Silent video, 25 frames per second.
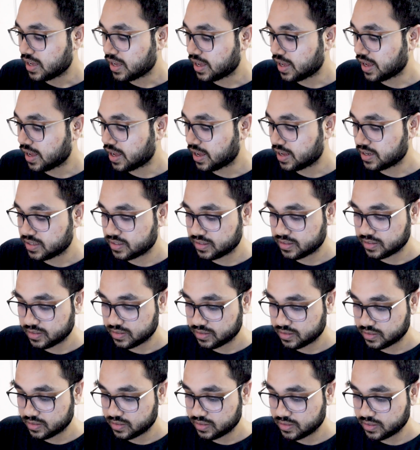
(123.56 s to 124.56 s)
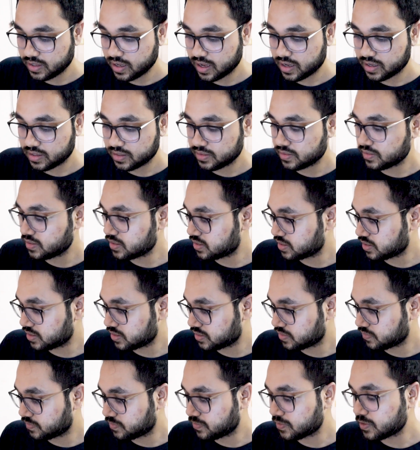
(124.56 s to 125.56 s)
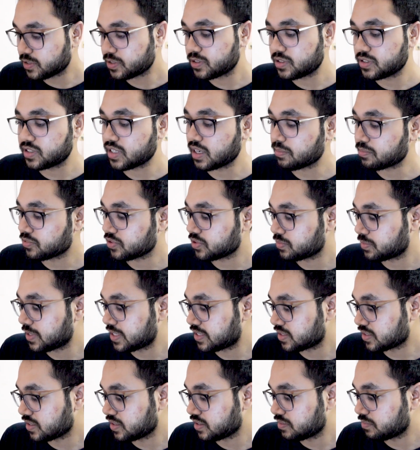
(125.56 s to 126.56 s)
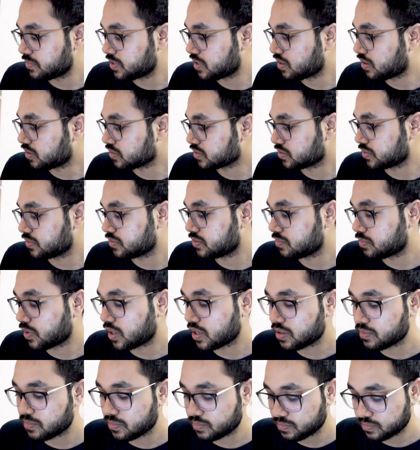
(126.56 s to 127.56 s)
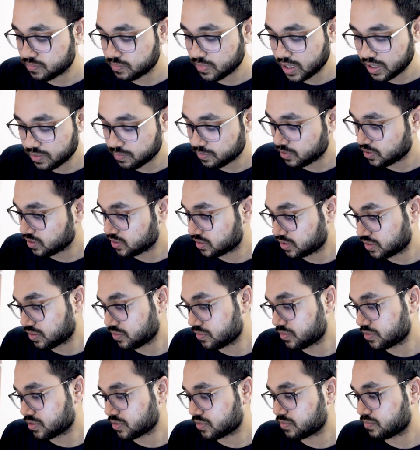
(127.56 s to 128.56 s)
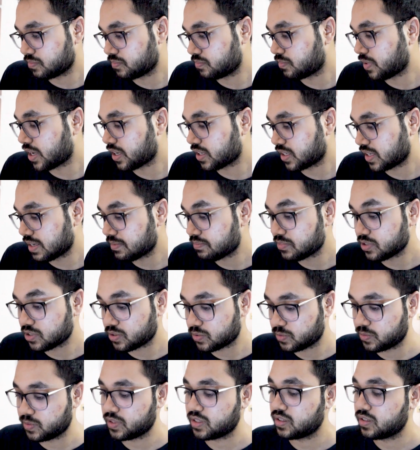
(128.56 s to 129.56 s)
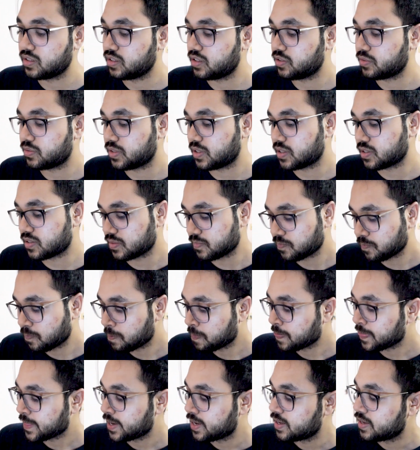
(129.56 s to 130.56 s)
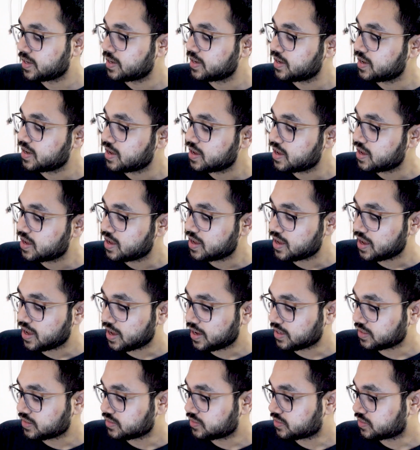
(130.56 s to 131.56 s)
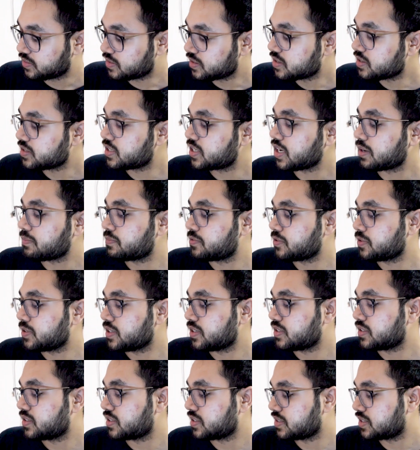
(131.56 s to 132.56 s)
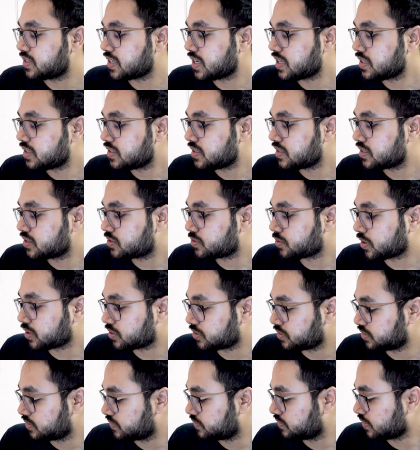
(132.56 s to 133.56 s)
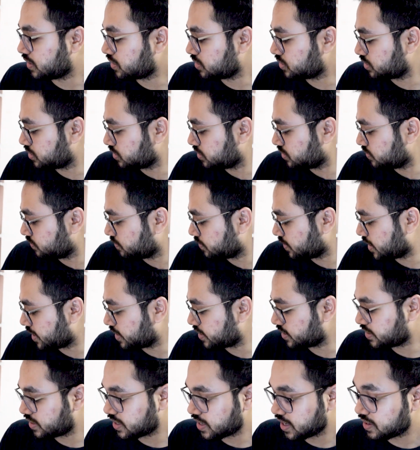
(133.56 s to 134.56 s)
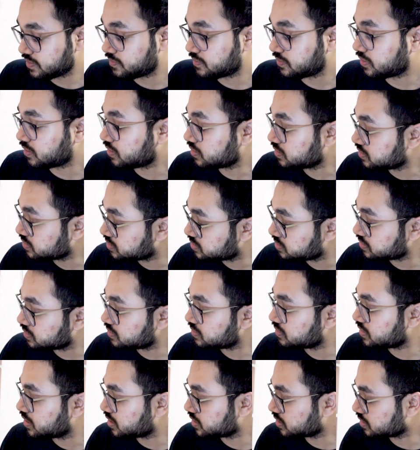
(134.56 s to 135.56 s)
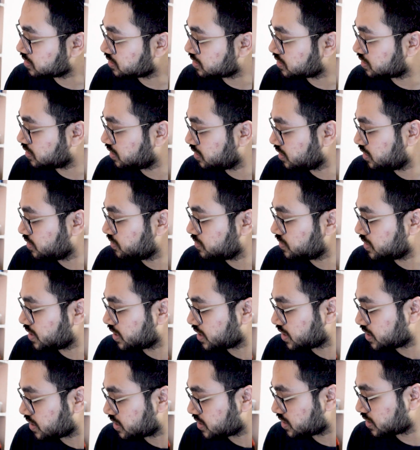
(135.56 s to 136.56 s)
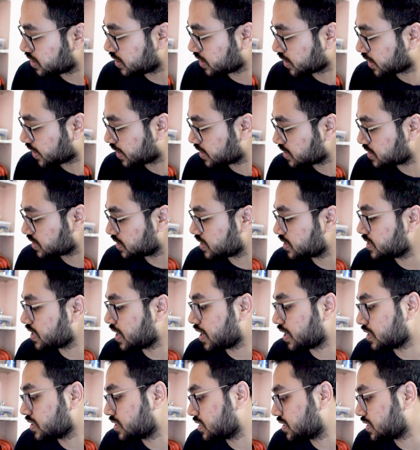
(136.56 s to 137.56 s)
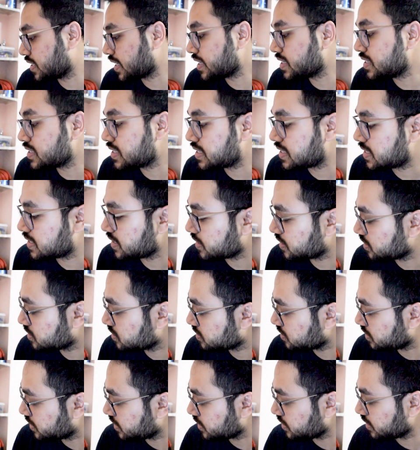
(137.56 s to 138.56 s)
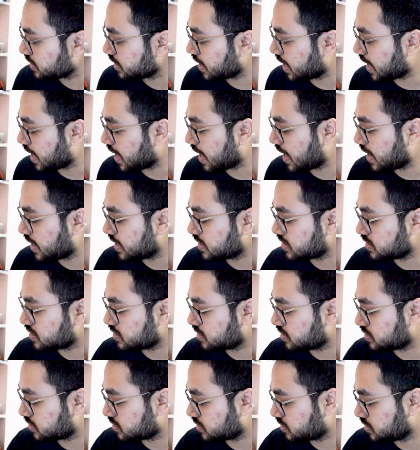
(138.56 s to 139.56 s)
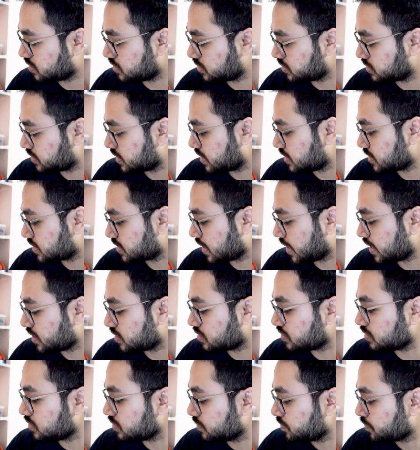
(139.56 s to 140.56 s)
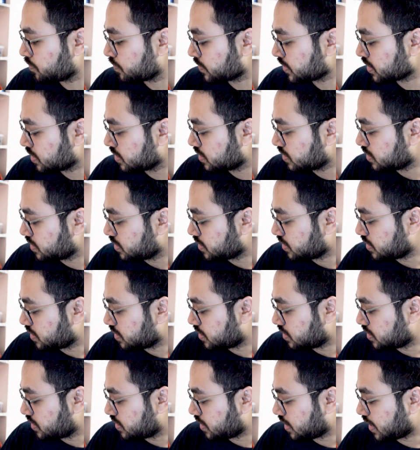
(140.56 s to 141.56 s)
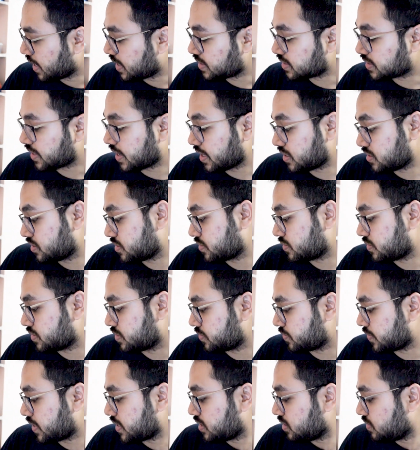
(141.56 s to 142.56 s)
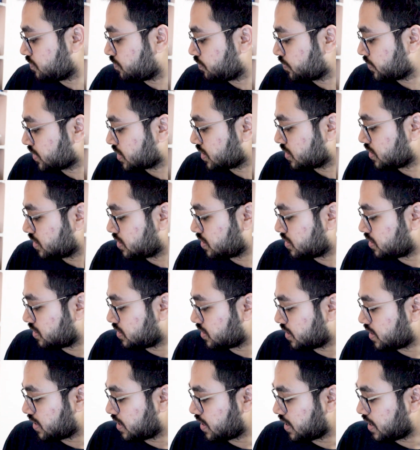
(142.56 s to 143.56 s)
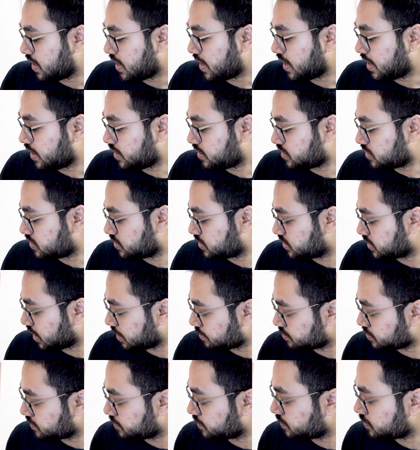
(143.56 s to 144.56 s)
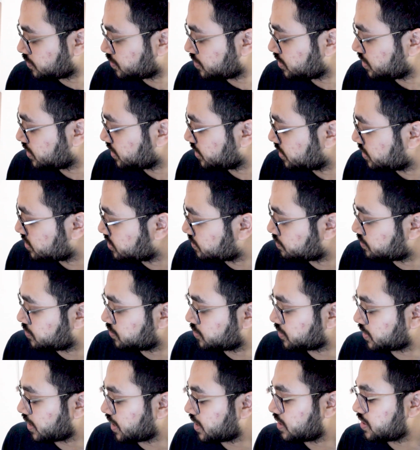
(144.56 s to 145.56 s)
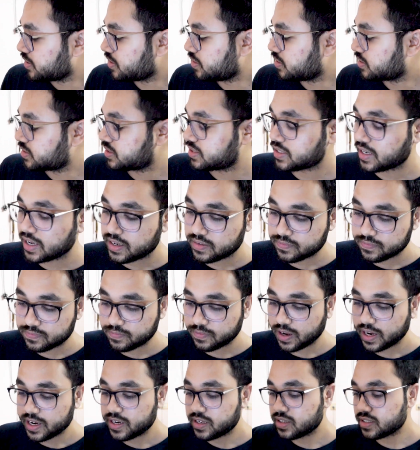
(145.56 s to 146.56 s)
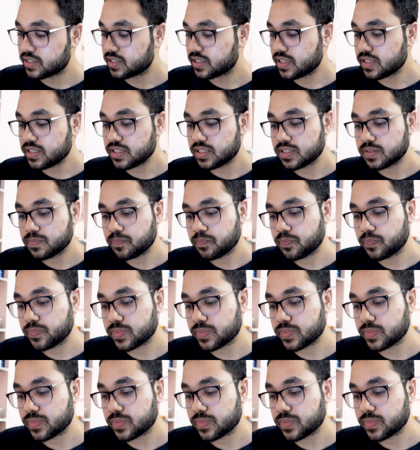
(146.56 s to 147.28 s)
and yeah, this is the first chapters basically belong to the bio- biomolecules or biochemistry unit. And the third chapter is cell structure and function, where they have also included, I guess, yeah, cell signaling and uh, cell cycle and cancer as well. And chapter 4 is prokaryotes and viruses.